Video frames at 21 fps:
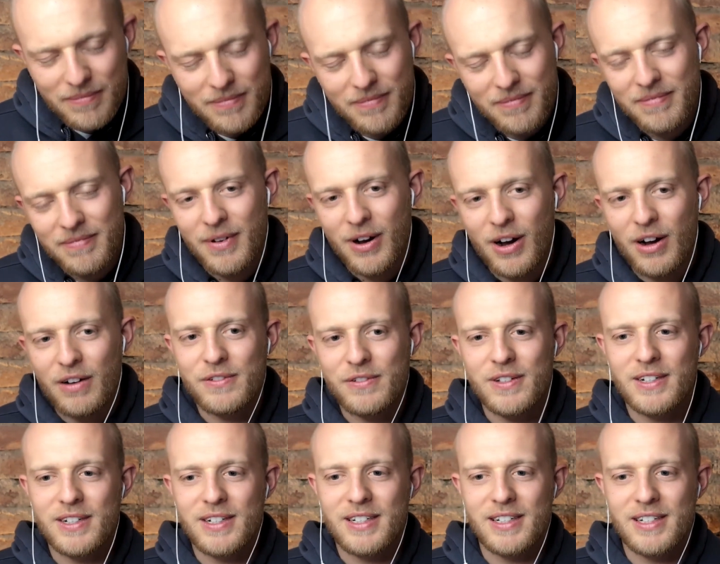
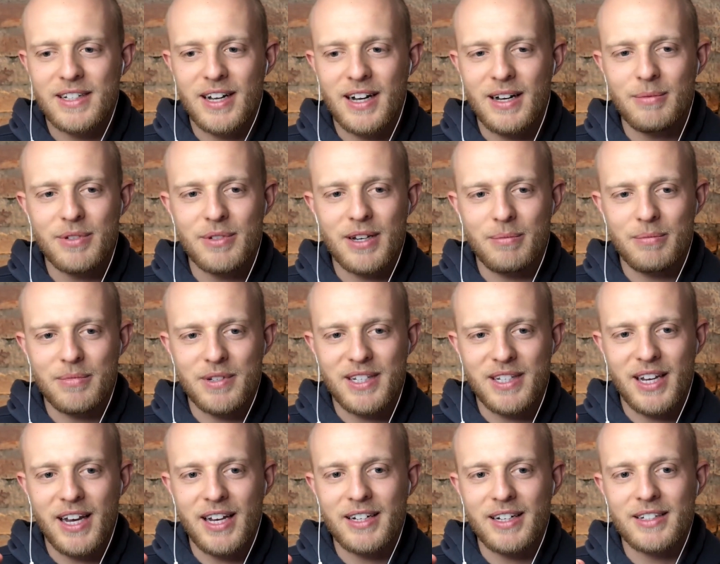Oftentimes I'm
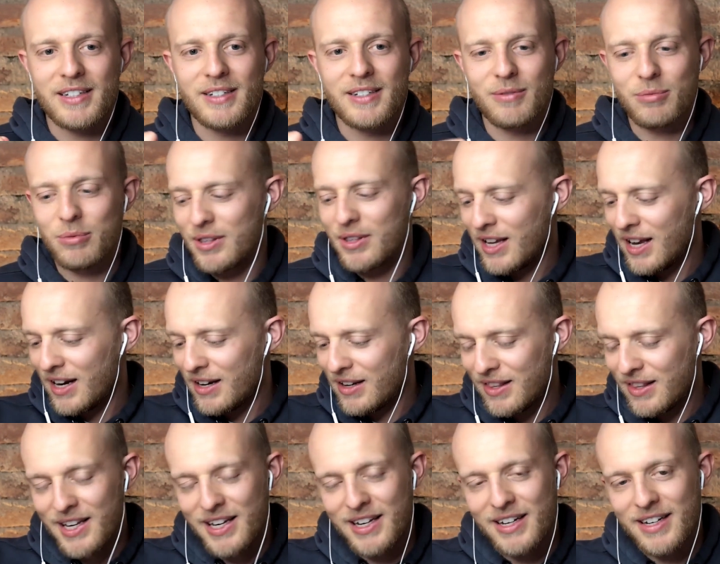tense with that
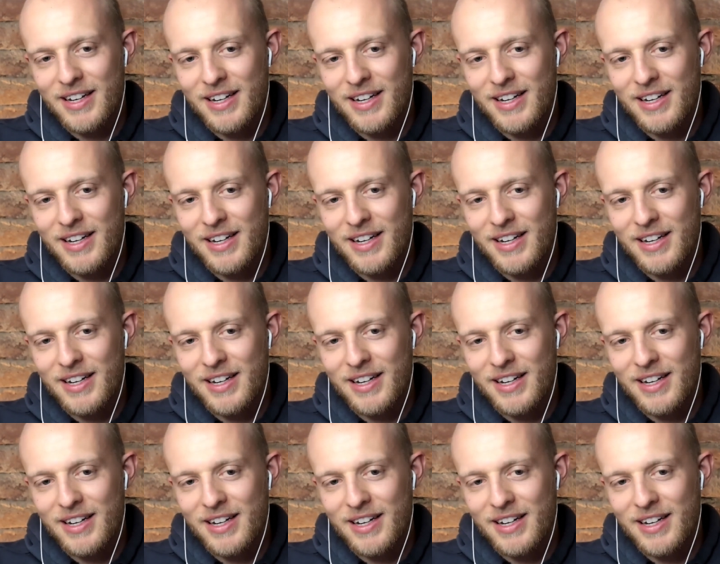thing.